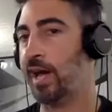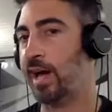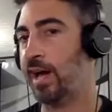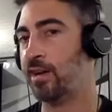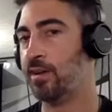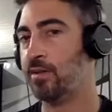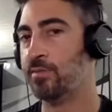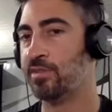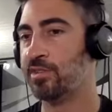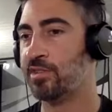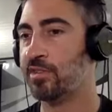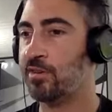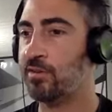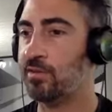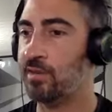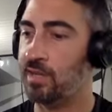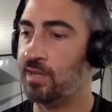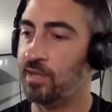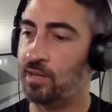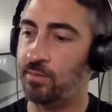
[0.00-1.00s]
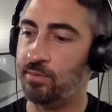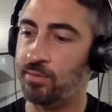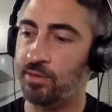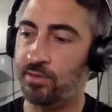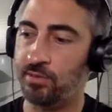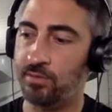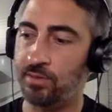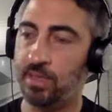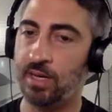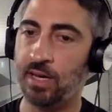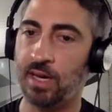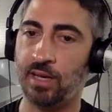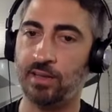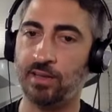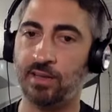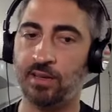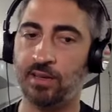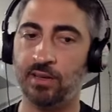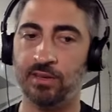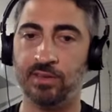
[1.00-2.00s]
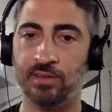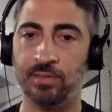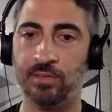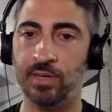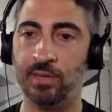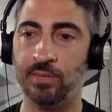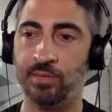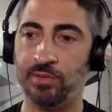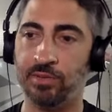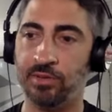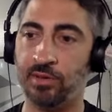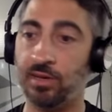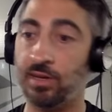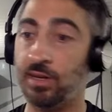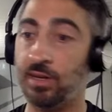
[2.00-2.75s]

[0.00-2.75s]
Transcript: Yeah, Adam's throwing in input. We got tons of people.